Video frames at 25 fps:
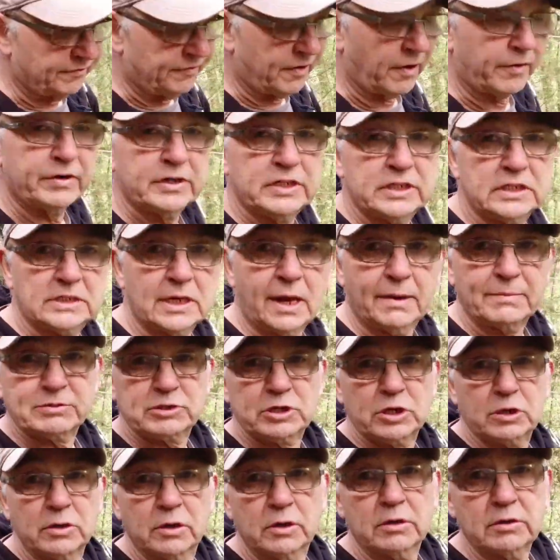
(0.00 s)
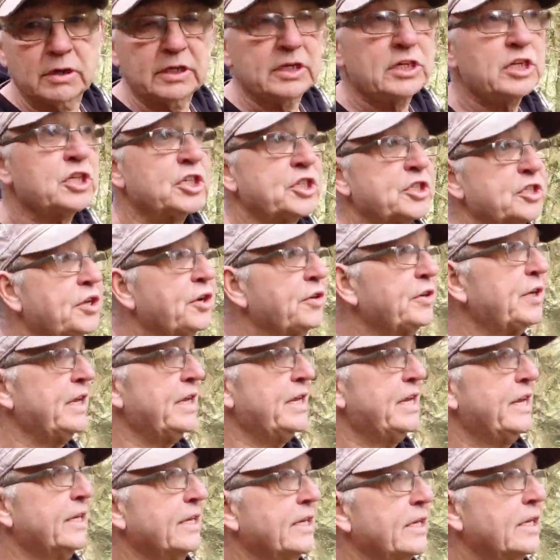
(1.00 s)
Forest is absolutely stunning.
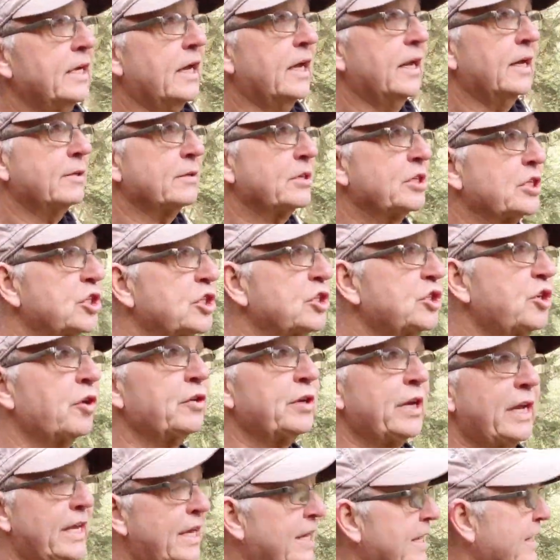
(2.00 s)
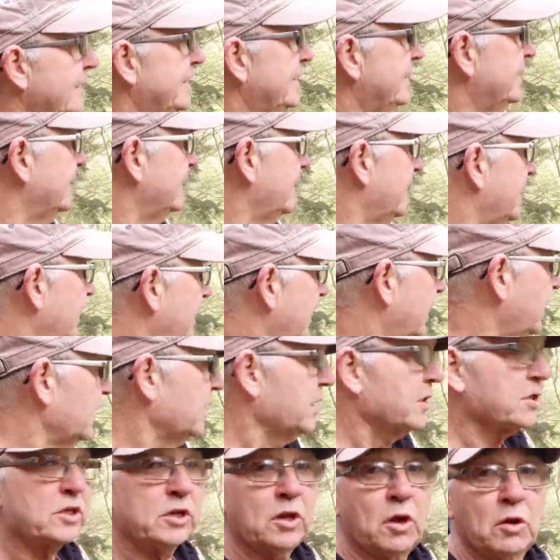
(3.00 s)
Stunning.
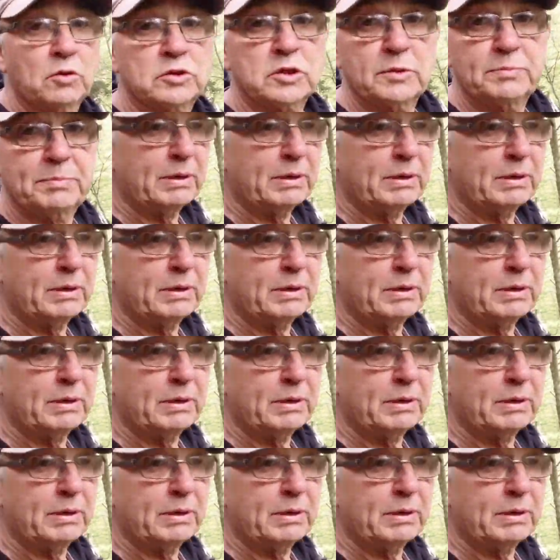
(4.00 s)
There's loads of